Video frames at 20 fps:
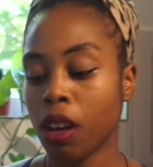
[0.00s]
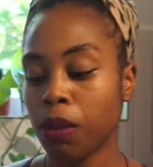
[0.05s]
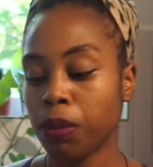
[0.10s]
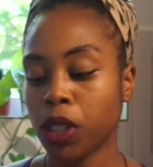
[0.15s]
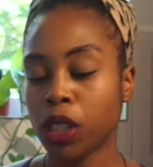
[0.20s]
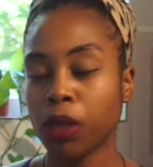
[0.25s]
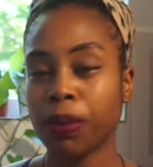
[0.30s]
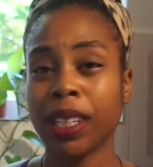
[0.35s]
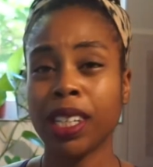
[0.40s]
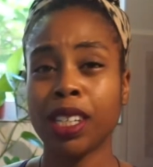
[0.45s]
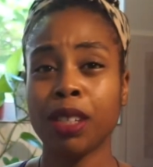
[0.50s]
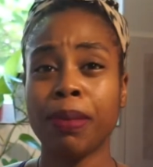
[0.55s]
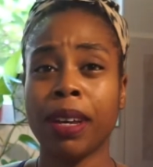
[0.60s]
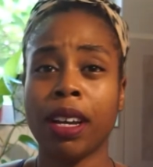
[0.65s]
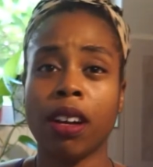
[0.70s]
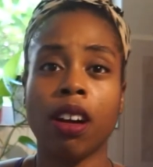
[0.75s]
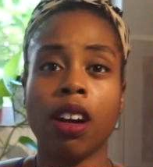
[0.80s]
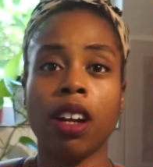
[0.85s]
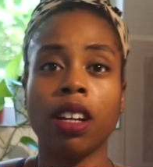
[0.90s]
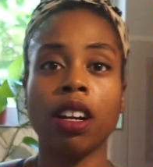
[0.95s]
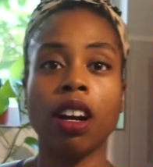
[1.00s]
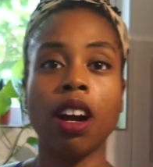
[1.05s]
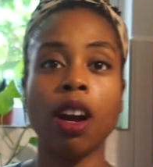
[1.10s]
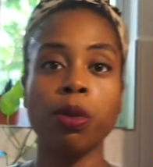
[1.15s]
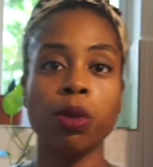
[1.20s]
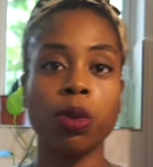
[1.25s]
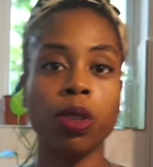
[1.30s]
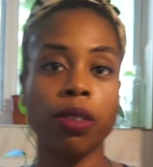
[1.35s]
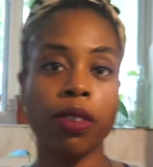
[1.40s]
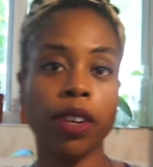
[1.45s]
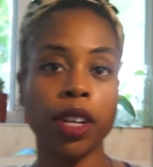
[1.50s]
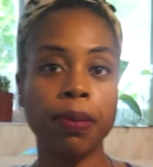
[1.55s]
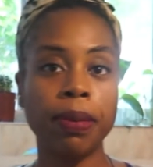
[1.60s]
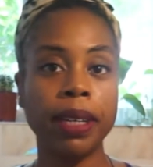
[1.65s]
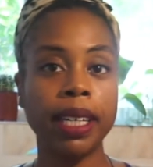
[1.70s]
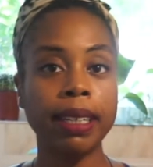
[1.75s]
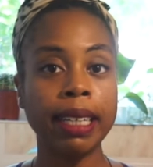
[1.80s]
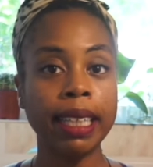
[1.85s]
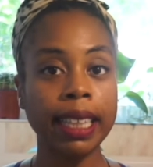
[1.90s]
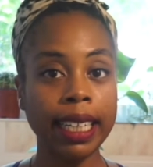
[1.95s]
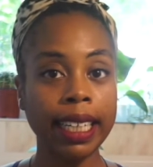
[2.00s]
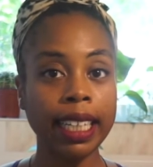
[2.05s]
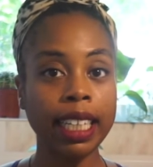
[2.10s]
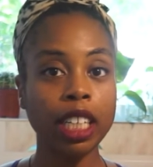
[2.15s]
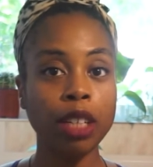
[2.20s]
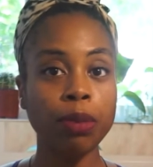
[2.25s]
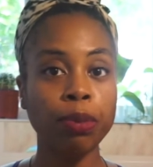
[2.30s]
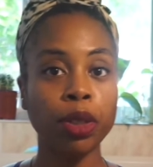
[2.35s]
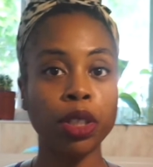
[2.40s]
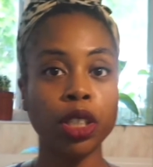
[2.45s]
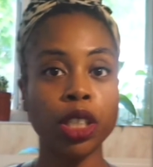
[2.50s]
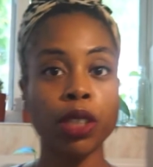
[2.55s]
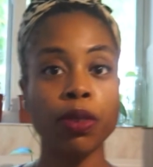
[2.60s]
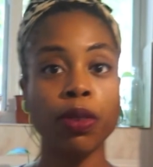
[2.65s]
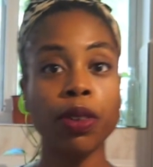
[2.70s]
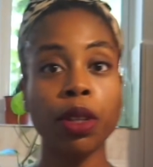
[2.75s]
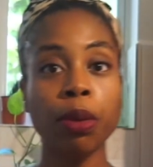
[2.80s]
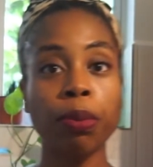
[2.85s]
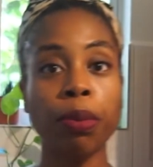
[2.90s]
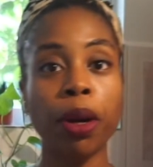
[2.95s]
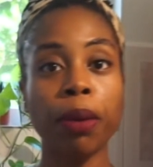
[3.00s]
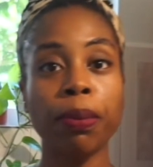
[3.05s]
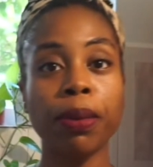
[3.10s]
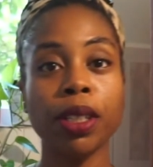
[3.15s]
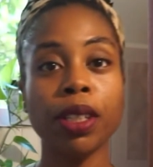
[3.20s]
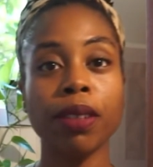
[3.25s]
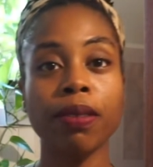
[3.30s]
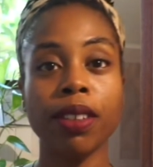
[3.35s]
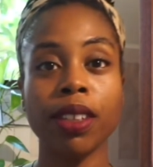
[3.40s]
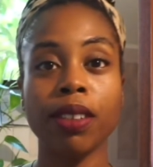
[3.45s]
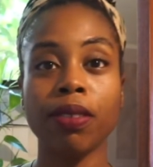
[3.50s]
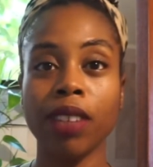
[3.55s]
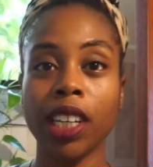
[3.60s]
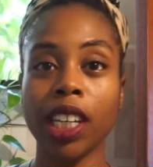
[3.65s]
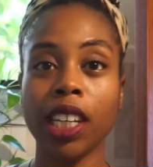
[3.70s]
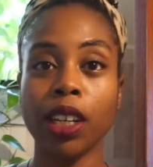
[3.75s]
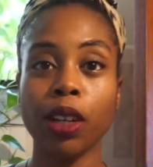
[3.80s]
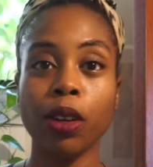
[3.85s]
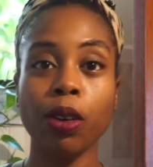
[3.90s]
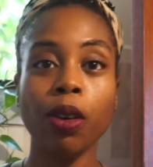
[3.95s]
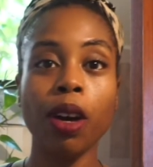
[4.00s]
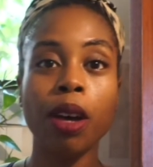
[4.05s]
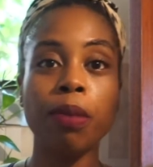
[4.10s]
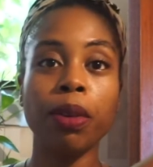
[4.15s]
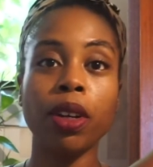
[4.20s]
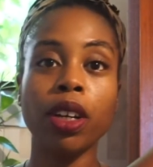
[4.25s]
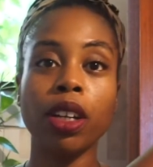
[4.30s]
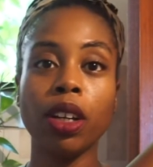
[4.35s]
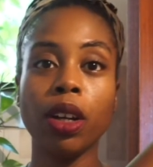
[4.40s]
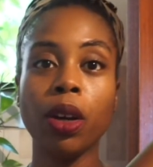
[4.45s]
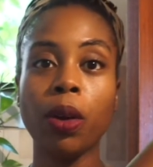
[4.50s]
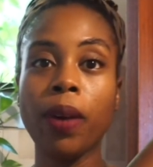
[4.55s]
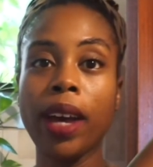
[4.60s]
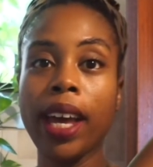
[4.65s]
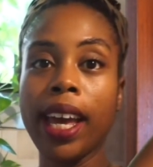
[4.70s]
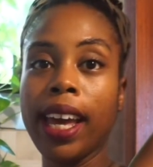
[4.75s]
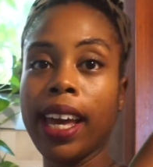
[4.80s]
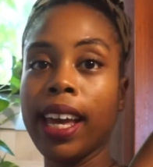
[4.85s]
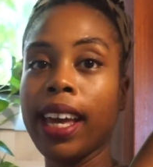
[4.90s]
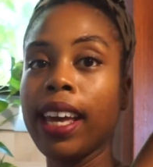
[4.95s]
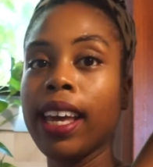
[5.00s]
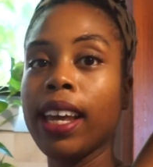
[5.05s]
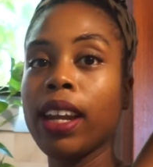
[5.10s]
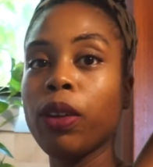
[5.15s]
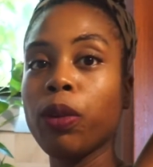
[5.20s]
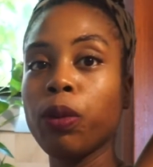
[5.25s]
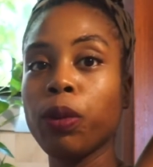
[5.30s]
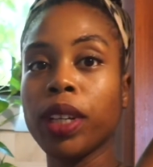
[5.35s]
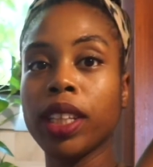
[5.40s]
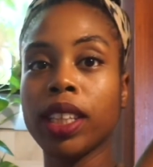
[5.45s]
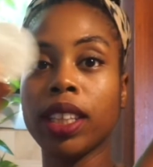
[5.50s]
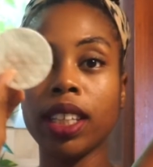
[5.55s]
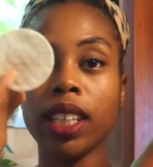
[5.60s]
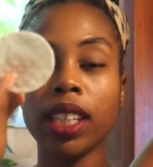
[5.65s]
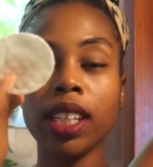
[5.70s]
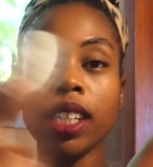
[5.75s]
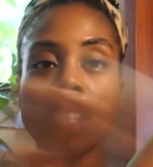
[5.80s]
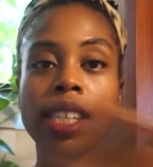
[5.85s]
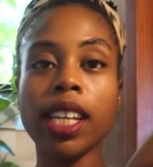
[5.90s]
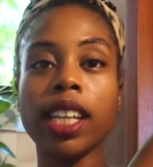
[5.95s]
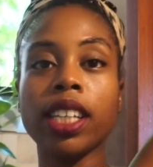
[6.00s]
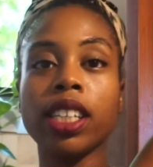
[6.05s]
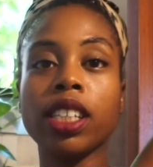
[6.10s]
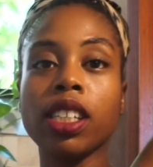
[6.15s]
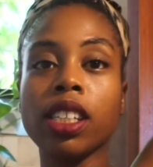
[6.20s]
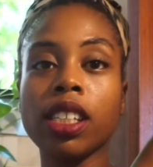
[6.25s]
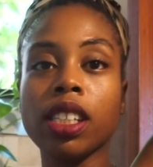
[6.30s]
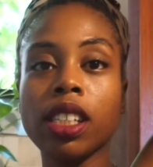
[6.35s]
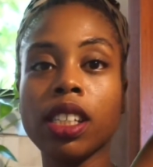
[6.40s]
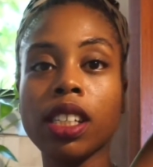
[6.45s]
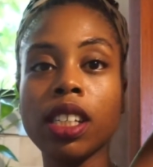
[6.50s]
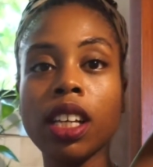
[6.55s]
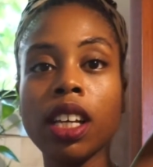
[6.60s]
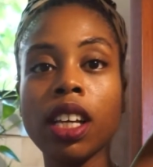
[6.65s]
just because my underarms would already be clean. But just for the purpose of this video, I'm gonna go ahead with this and just